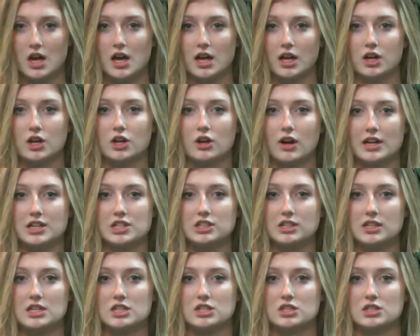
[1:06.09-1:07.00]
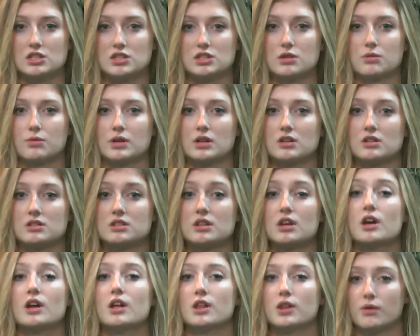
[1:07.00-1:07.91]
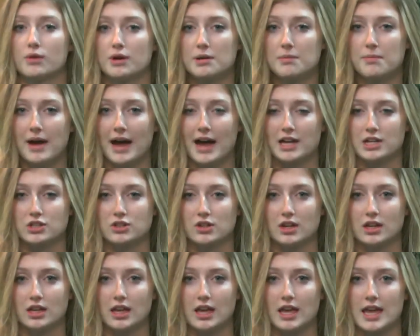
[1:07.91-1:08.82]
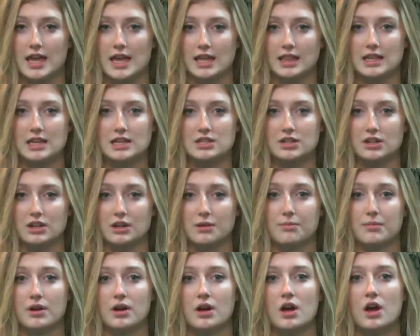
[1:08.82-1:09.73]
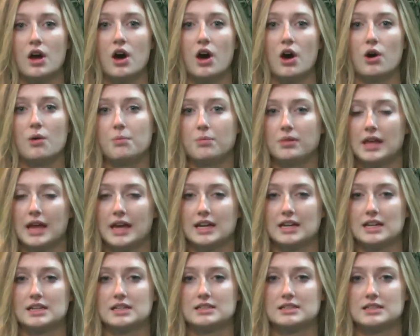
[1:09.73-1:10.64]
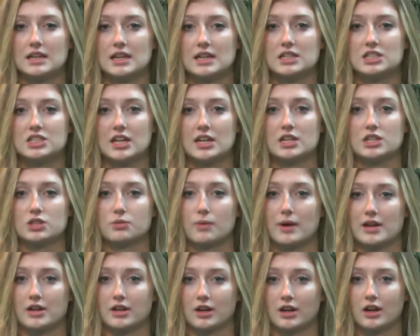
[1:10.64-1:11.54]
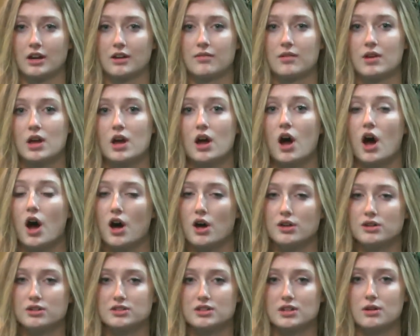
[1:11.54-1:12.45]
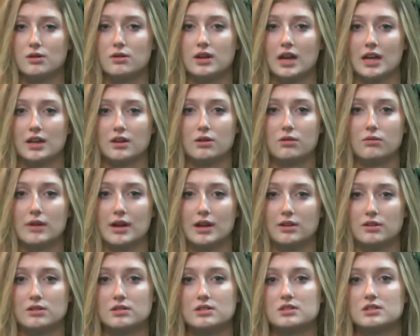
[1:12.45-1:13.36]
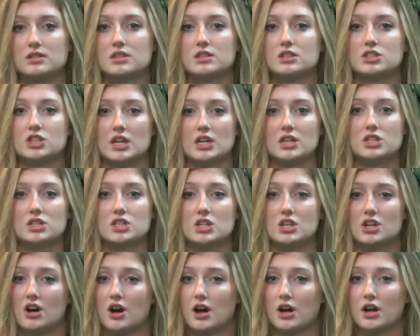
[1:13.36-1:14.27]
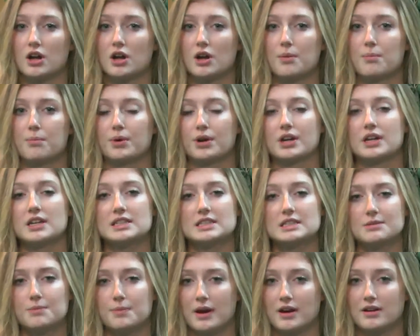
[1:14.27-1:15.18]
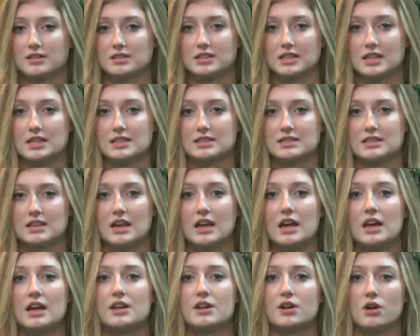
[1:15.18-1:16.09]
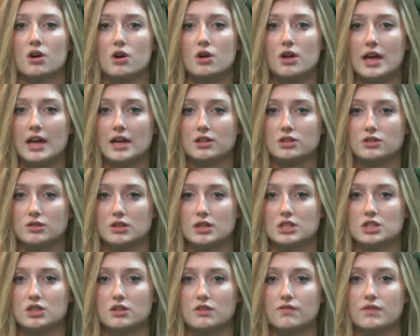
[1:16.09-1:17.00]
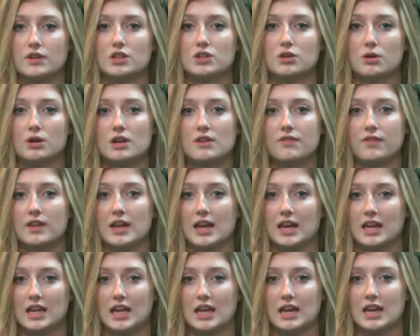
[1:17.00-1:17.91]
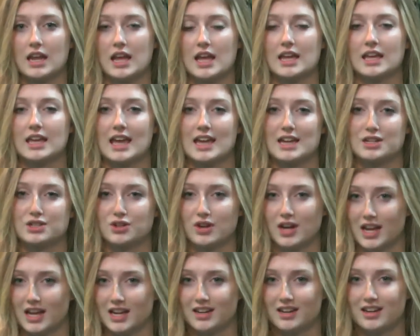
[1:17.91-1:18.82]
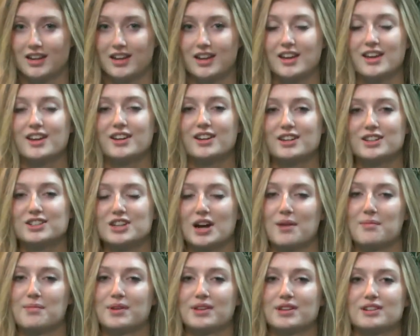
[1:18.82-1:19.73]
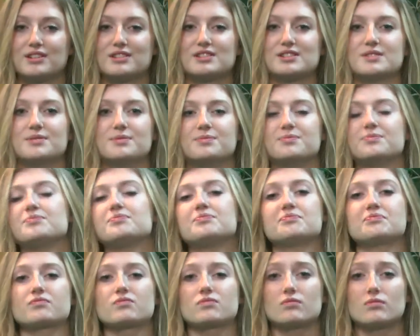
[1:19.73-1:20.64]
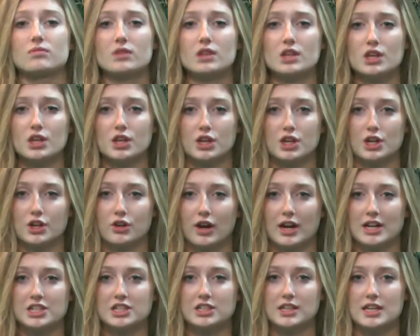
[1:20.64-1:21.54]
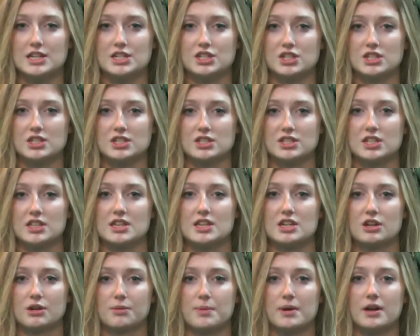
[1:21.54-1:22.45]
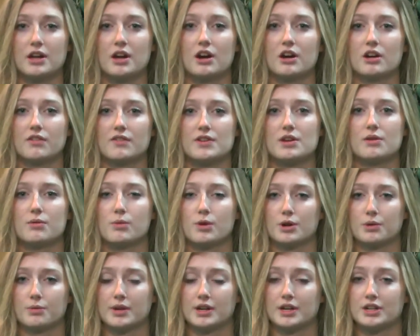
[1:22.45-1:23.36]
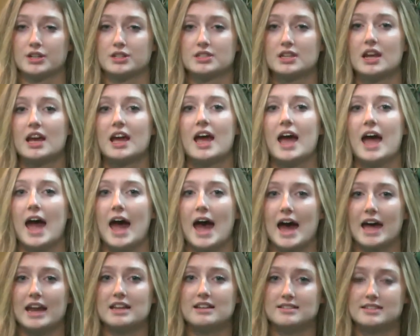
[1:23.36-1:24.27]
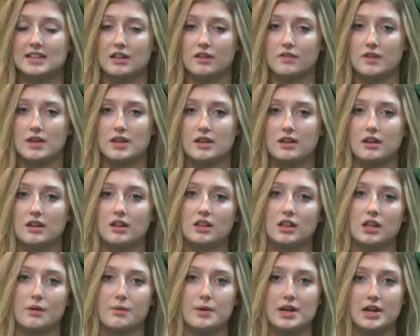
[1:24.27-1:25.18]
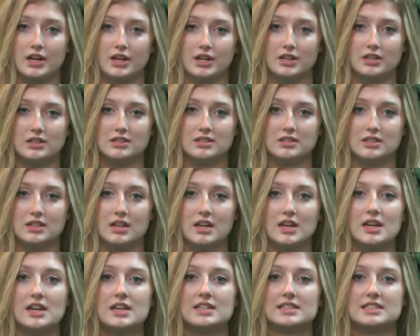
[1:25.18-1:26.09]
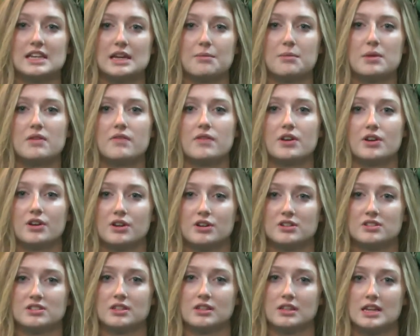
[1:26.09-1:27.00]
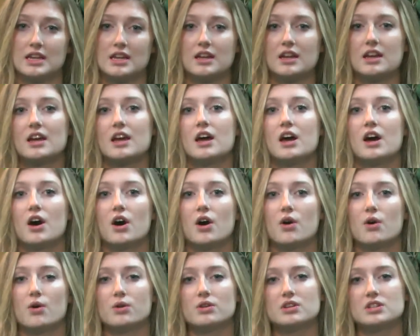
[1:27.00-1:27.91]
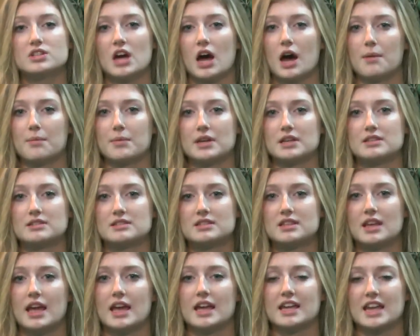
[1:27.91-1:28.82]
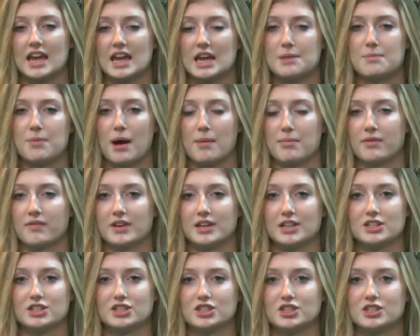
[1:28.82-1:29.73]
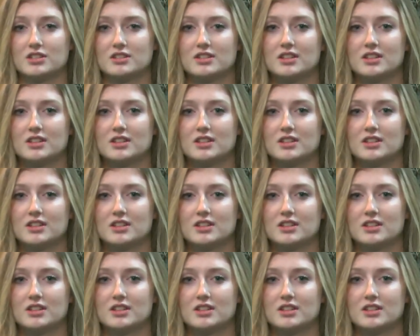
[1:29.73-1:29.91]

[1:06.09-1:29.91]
Congratulations to winners Lauren Patrick, Haley Durham, Hope Linus, and Jenna Schweikert. Also, Kendall Reynolds, Jane Jeong, Bergen Sabrowskis, Nicole Eldridge, Victoria Flanagan, and Kate Drain. Good job, Millers. Congratulations to the Yearbook Harvey Award winners, Addie Selvey, Chloe Hurst, Sammy Van Hersley, Holden Thomas, and Katie Popovich.